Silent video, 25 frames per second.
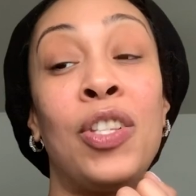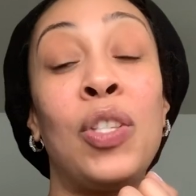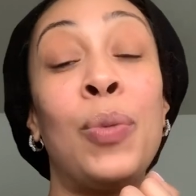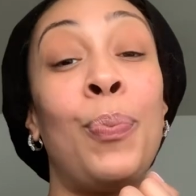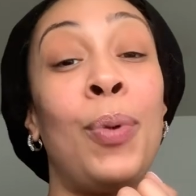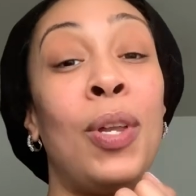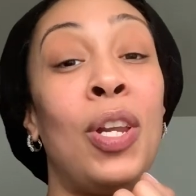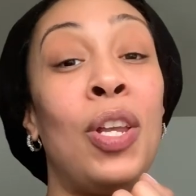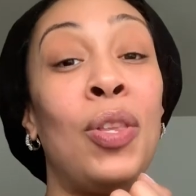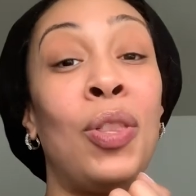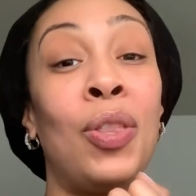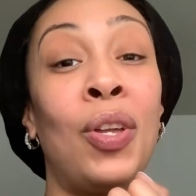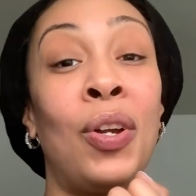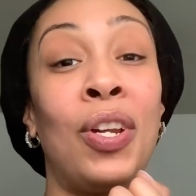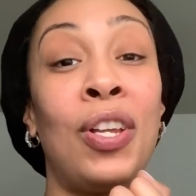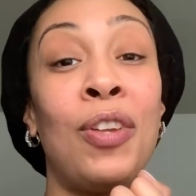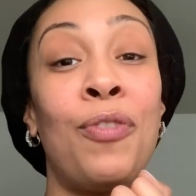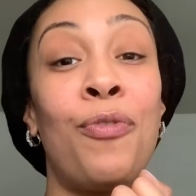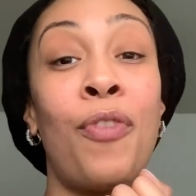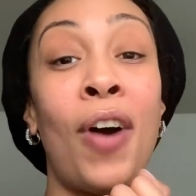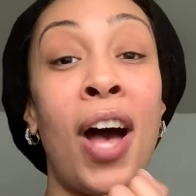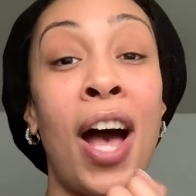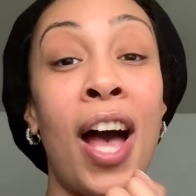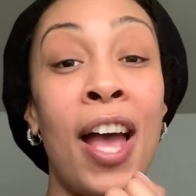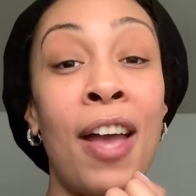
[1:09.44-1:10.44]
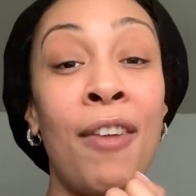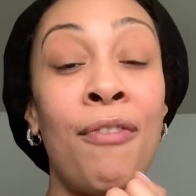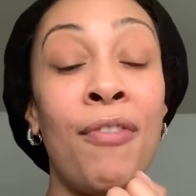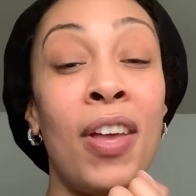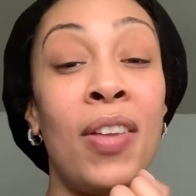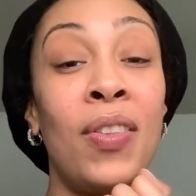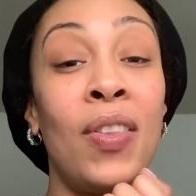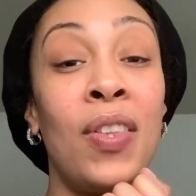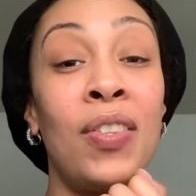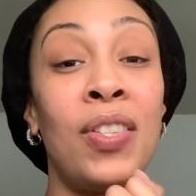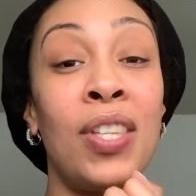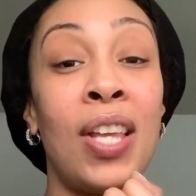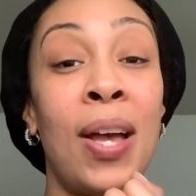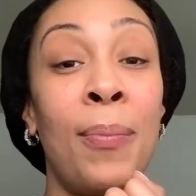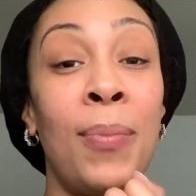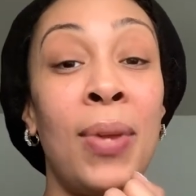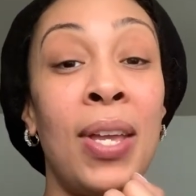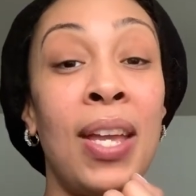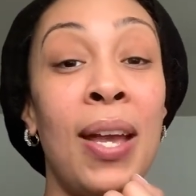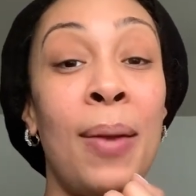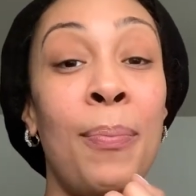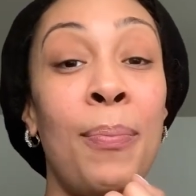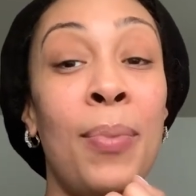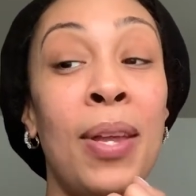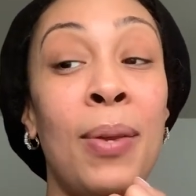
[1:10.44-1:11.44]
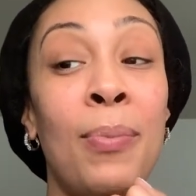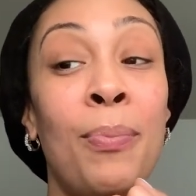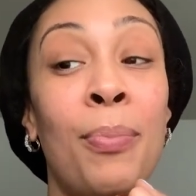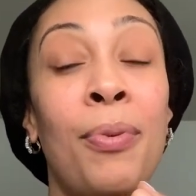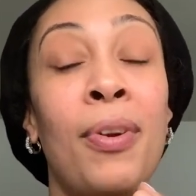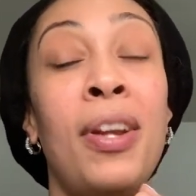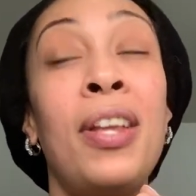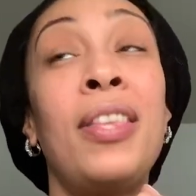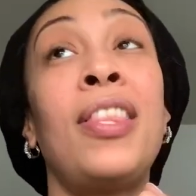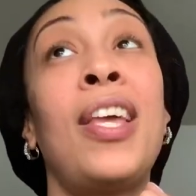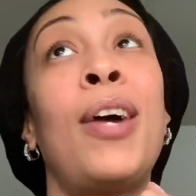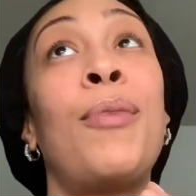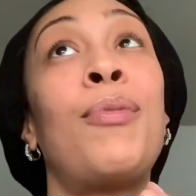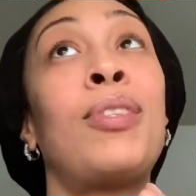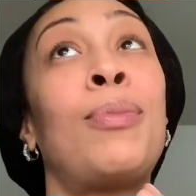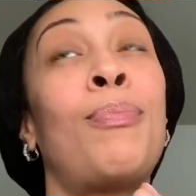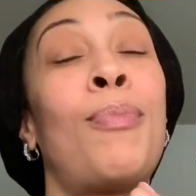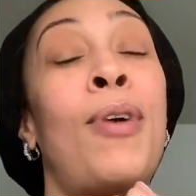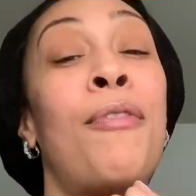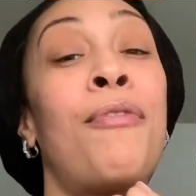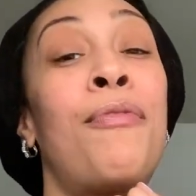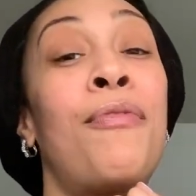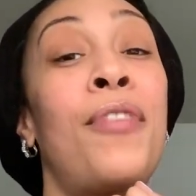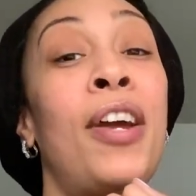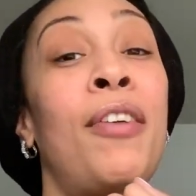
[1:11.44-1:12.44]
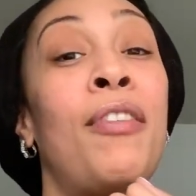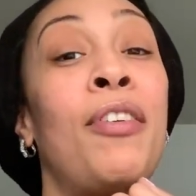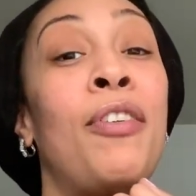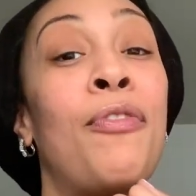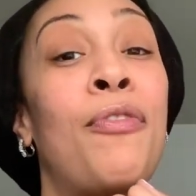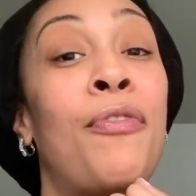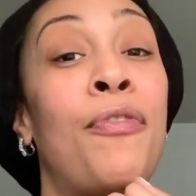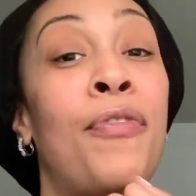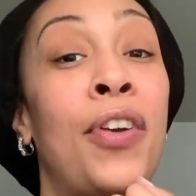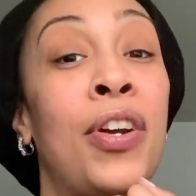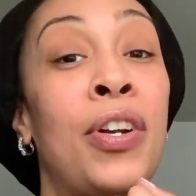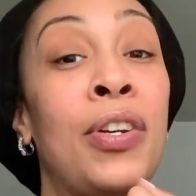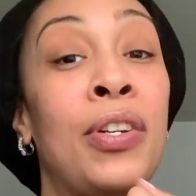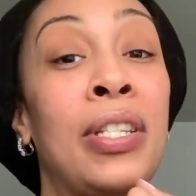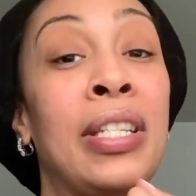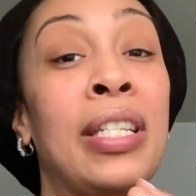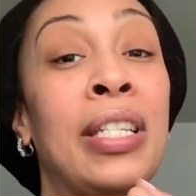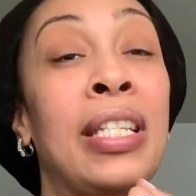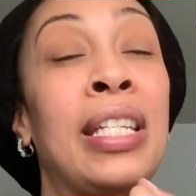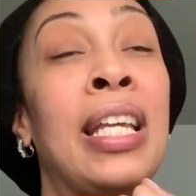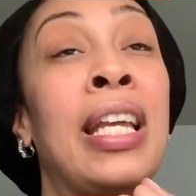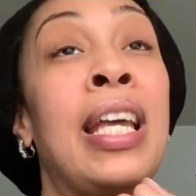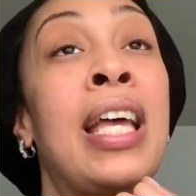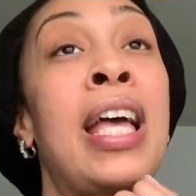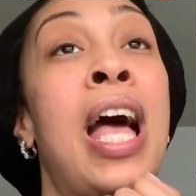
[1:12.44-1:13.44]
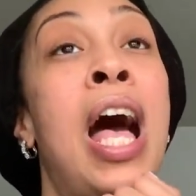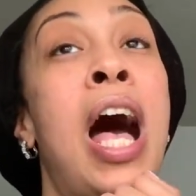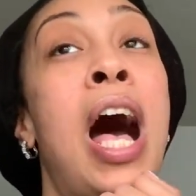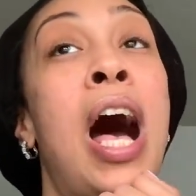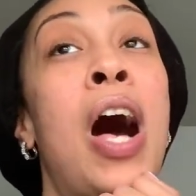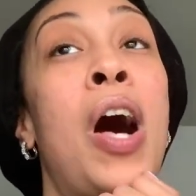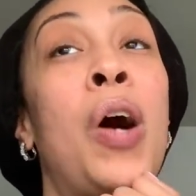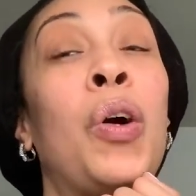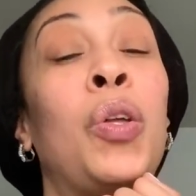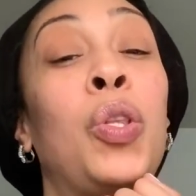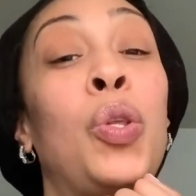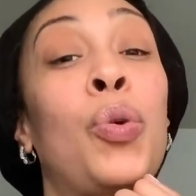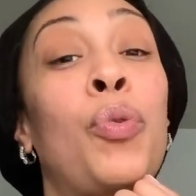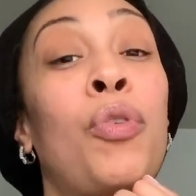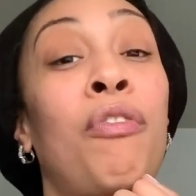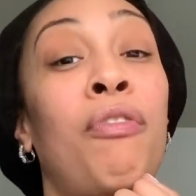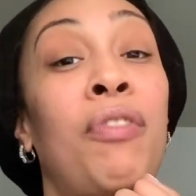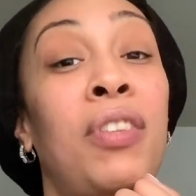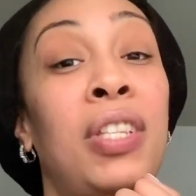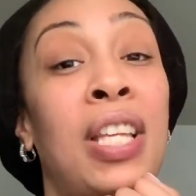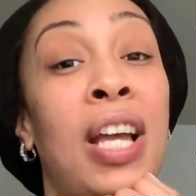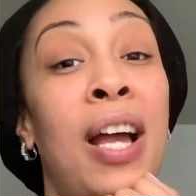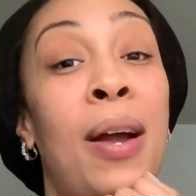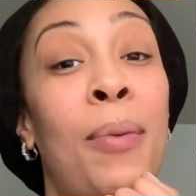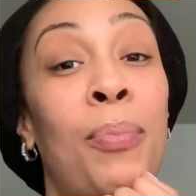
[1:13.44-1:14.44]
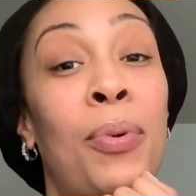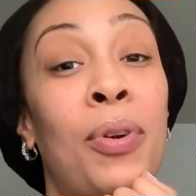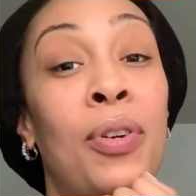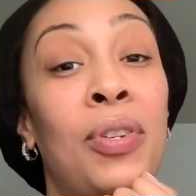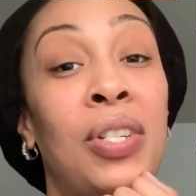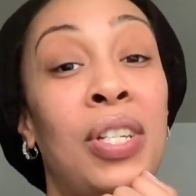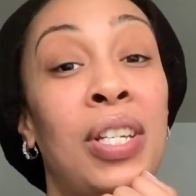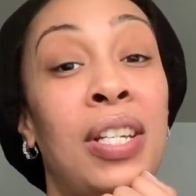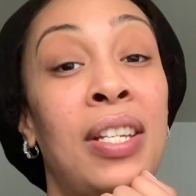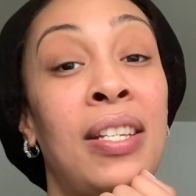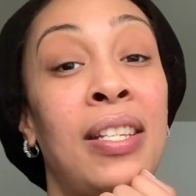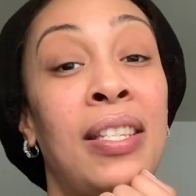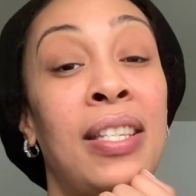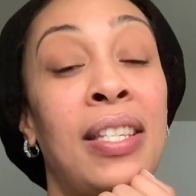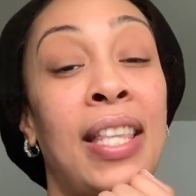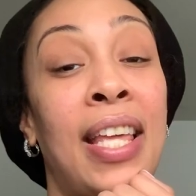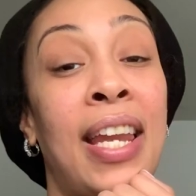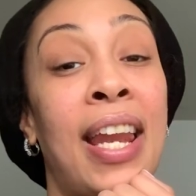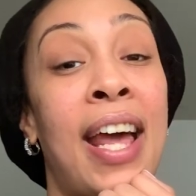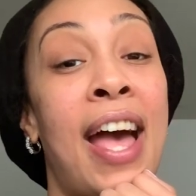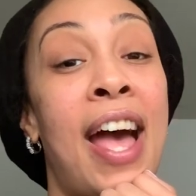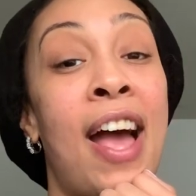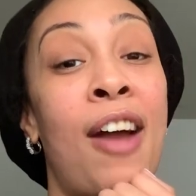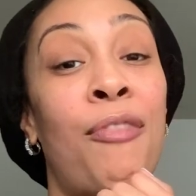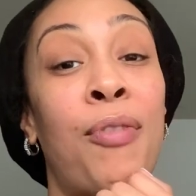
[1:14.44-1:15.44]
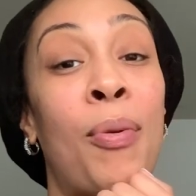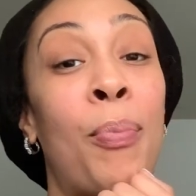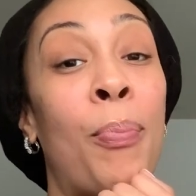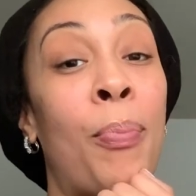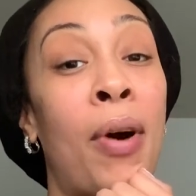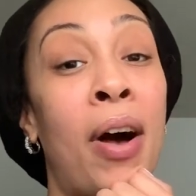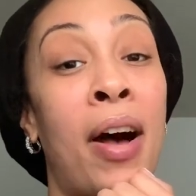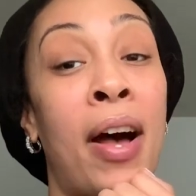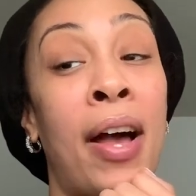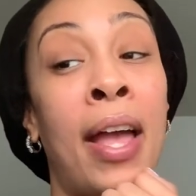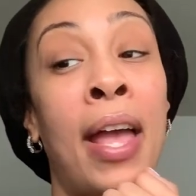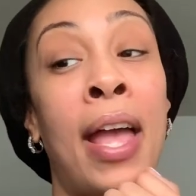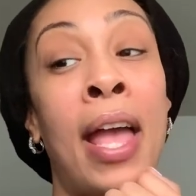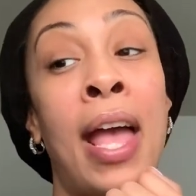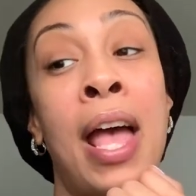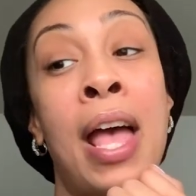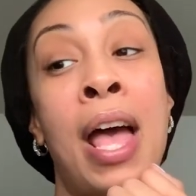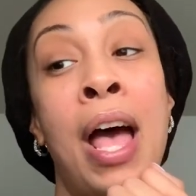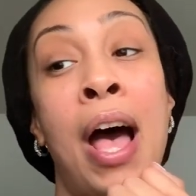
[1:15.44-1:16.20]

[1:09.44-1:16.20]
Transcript: Speedy 35 in the dummy bean print. That was my very first Louis Vuitton purchase that I ever bought.